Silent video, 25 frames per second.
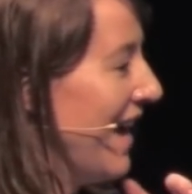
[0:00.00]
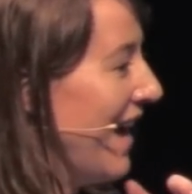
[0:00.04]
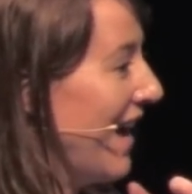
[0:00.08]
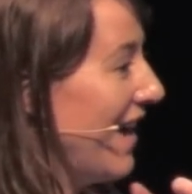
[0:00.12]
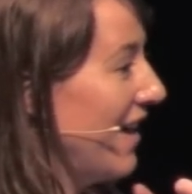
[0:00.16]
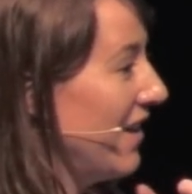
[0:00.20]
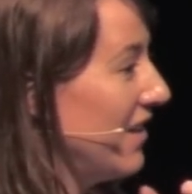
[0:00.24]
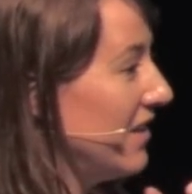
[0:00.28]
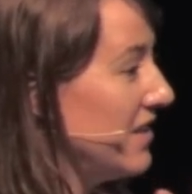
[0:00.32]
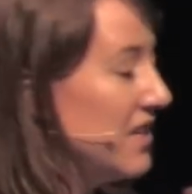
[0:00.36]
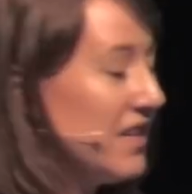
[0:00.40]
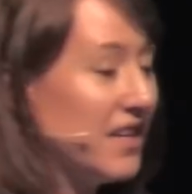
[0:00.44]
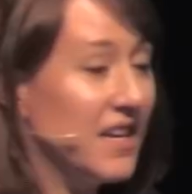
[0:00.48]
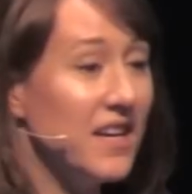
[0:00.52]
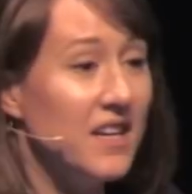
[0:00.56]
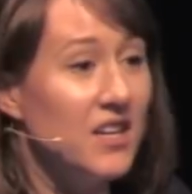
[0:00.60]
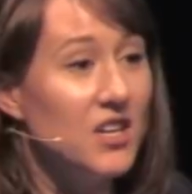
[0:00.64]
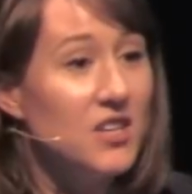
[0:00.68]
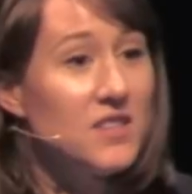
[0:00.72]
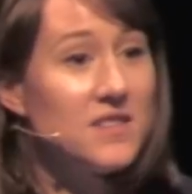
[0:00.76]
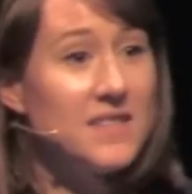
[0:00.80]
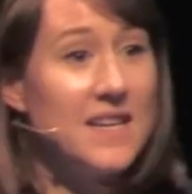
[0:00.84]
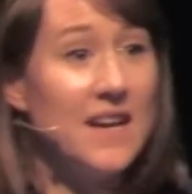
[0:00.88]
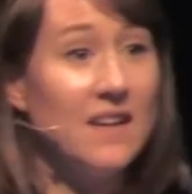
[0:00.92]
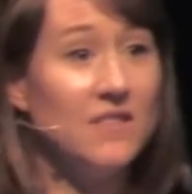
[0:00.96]
Your kid
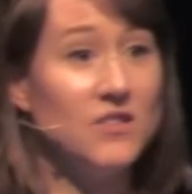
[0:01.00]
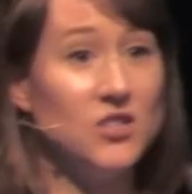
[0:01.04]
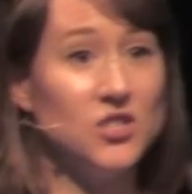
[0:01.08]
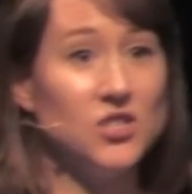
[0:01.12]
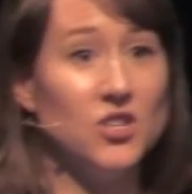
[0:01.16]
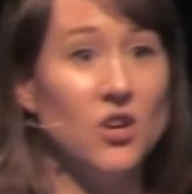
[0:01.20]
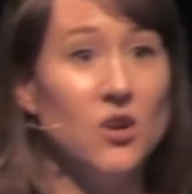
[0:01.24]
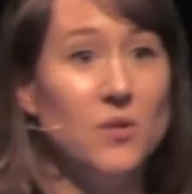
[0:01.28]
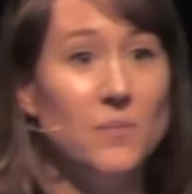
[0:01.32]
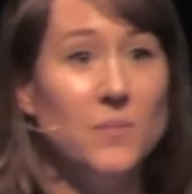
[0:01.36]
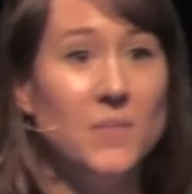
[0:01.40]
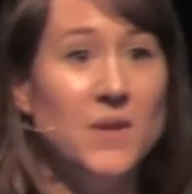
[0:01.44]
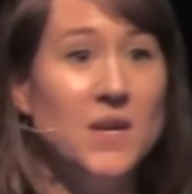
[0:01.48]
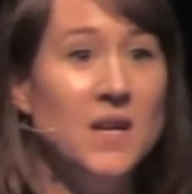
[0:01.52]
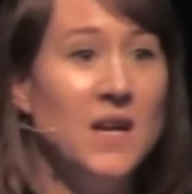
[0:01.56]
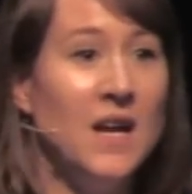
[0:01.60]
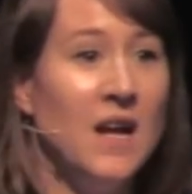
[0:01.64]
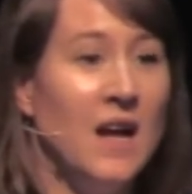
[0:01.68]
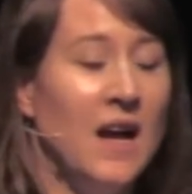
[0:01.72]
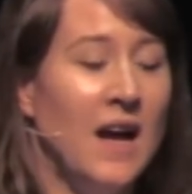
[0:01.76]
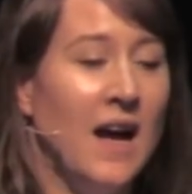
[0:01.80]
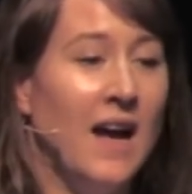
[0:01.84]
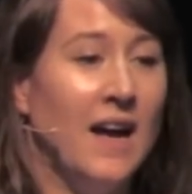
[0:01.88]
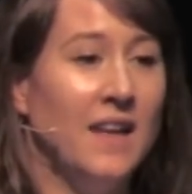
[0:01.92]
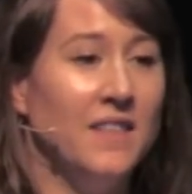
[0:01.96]
goes down the shop,
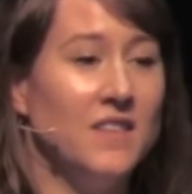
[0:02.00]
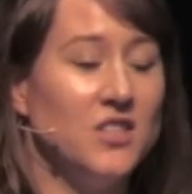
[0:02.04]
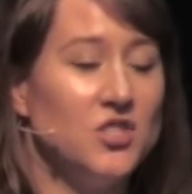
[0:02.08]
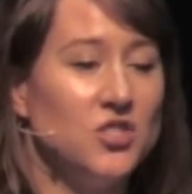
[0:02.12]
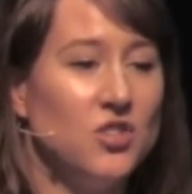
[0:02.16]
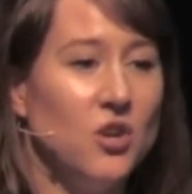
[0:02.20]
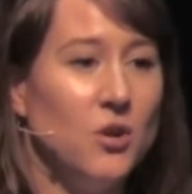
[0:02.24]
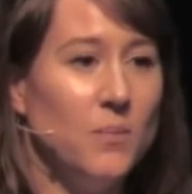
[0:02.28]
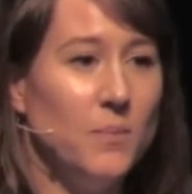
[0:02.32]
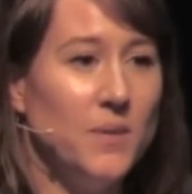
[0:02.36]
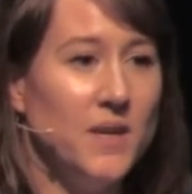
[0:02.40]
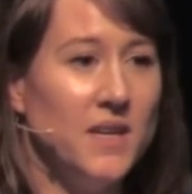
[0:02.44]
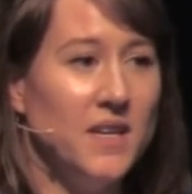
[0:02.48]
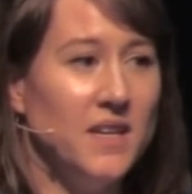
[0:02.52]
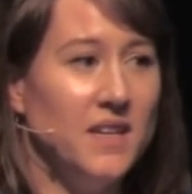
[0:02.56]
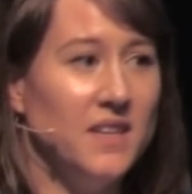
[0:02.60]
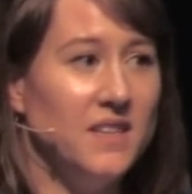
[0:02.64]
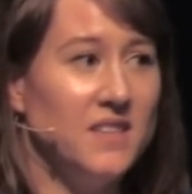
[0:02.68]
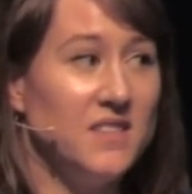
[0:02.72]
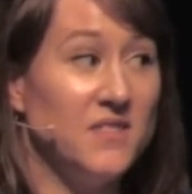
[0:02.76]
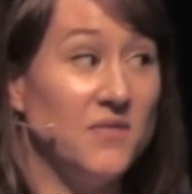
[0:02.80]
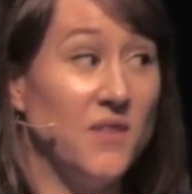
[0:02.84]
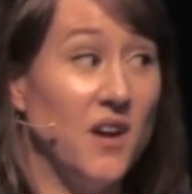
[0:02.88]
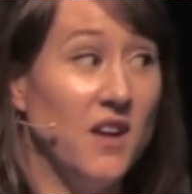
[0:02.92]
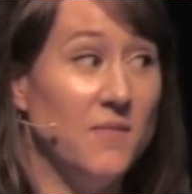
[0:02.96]
and the shop
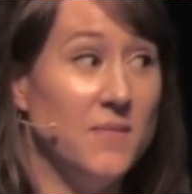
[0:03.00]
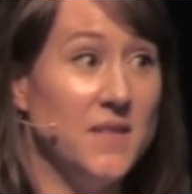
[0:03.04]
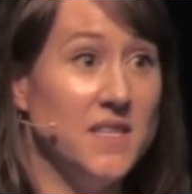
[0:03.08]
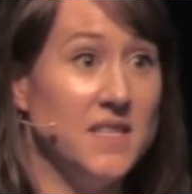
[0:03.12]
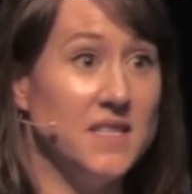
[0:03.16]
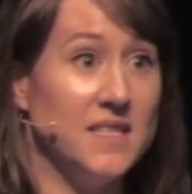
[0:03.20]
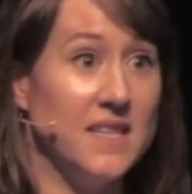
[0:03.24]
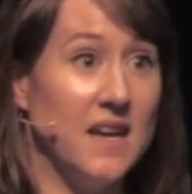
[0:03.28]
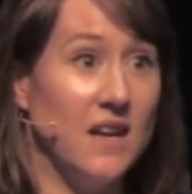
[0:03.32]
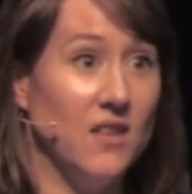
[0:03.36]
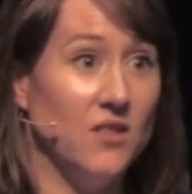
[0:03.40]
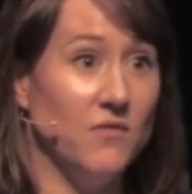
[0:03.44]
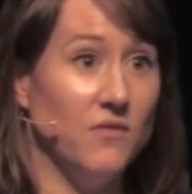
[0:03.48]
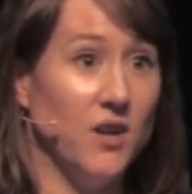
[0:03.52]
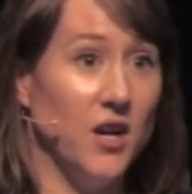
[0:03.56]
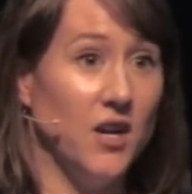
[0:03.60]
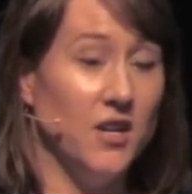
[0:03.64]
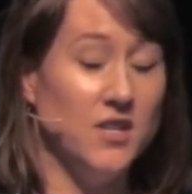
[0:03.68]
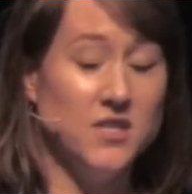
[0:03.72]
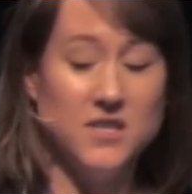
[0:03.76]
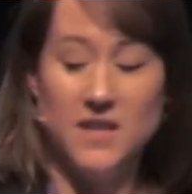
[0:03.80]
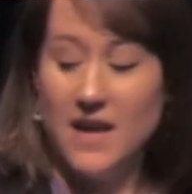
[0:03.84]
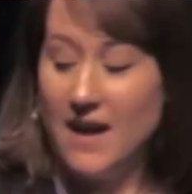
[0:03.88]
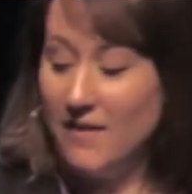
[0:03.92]
is 5 minutes down the road,